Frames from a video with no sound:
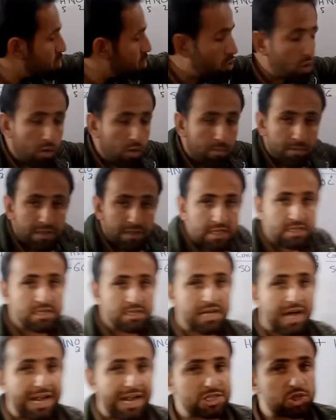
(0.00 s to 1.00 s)
group. This is
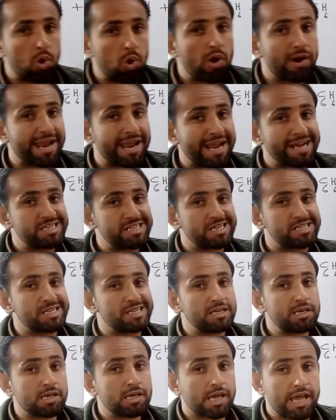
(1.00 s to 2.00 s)
also
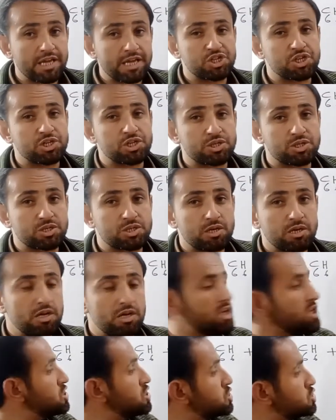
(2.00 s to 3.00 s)
nitrating agent.
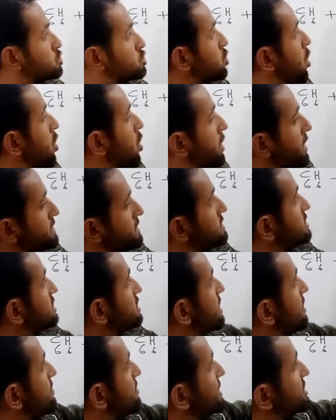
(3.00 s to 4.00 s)
So
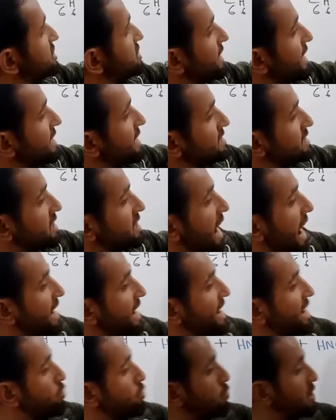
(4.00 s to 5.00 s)
instead of nitric acid,
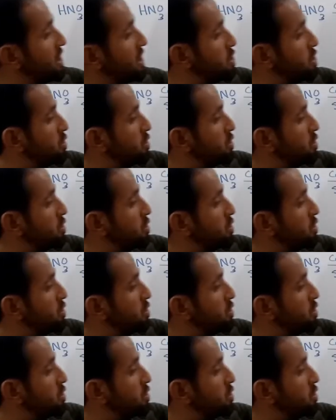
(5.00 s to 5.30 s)
again we